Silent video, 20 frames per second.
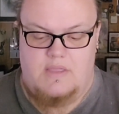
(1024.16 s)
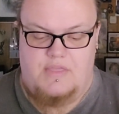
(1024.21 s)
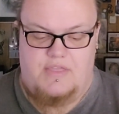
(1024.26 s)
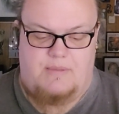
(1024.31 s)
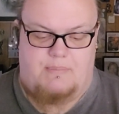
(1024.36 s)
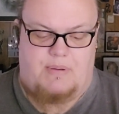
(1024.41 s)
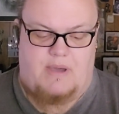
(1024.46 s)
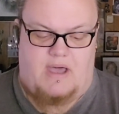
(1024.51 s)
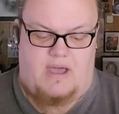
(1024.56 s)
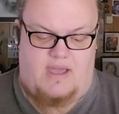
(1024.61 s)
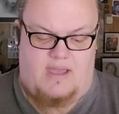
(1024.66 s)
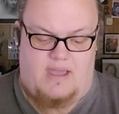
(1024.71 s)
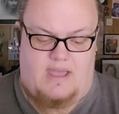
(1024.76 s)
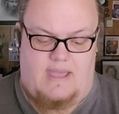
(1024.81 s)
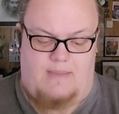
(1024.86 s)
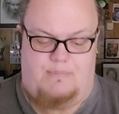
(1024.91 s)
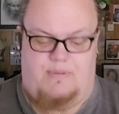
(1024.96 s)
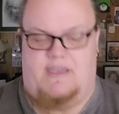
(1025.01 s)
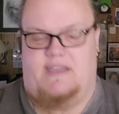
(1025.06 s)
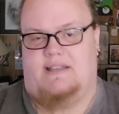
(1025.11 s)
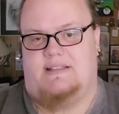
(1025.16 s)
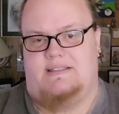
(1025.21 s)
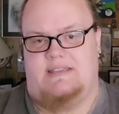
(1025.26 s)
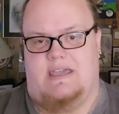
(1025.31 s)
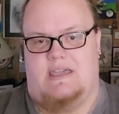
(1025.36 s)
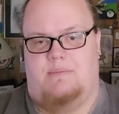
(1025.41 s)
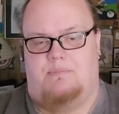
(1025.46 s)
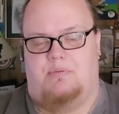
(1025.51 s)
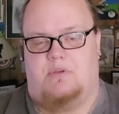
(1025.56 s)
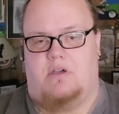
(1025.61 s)
The pot I picked
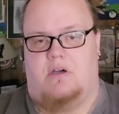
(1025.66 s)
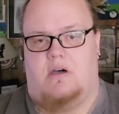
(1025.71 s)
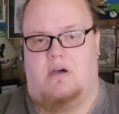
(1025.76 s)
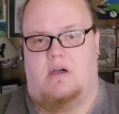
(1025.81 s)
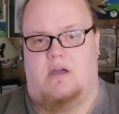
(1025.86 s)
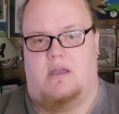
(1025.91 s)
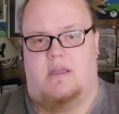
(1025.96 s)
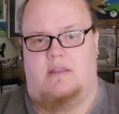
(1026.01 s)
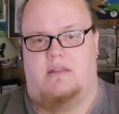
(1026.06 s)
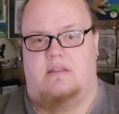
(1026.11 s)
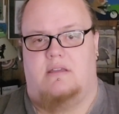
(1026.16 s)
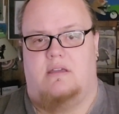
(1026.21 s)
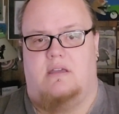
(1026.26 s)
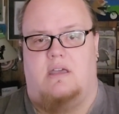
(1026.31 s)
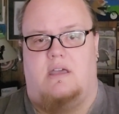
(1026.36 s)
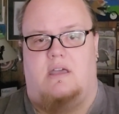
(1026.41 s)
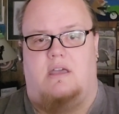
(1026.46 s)
up on